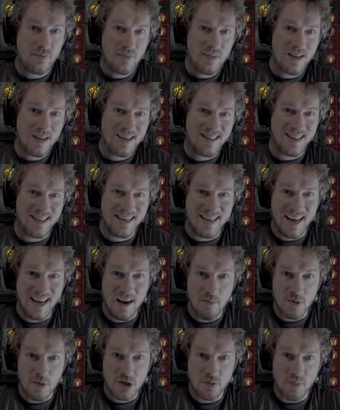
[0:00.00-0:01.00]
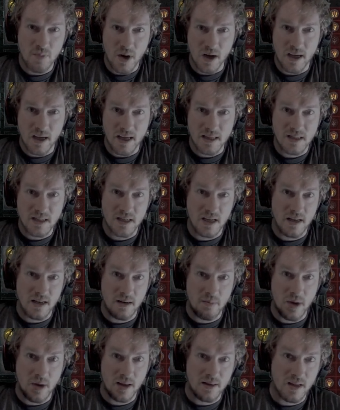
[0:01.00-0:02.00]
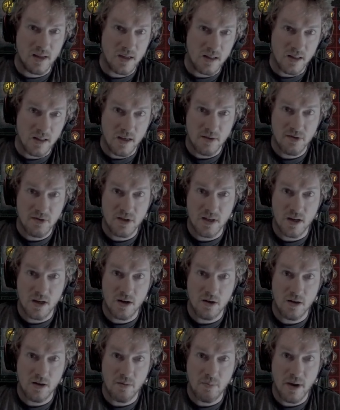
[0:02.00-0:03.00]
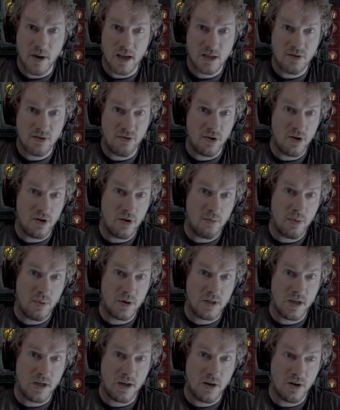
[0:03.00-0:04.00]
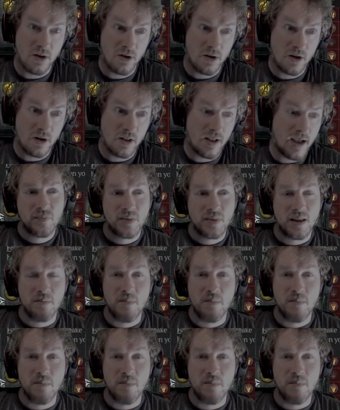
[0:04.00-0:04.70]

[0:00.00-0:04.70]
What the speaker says: the damage buckets and about the glyphs that are the best for your particular class.